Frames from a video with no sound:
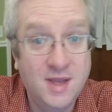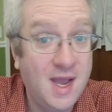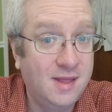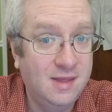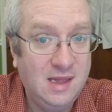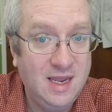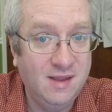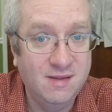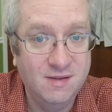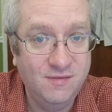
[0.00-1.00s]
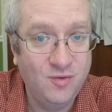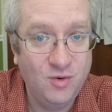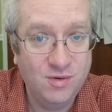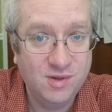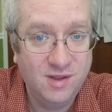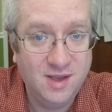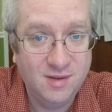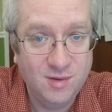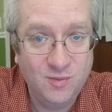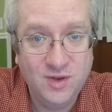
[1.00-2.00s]
That and the length, of course, the
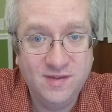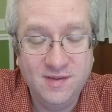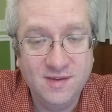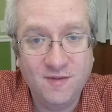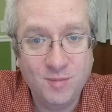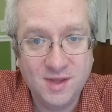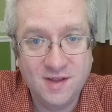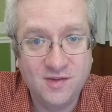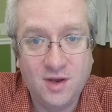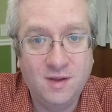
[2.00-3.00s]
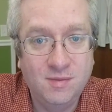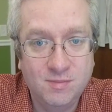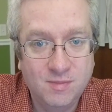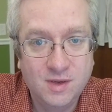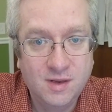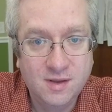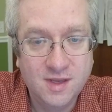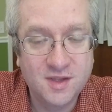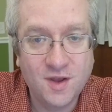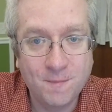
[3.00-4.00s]
length and width and stuff. But that's all
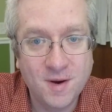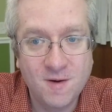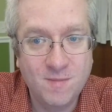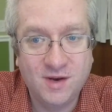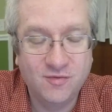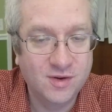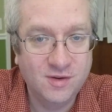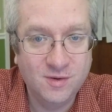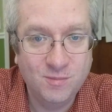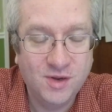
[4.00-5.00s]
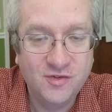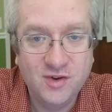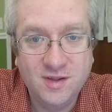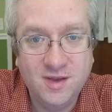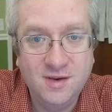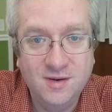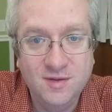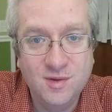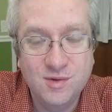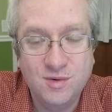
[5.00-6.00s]
parametric. You can punch all that
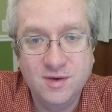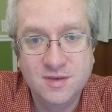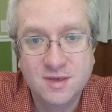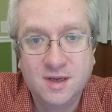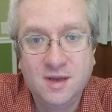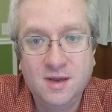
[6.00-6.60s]
into the source.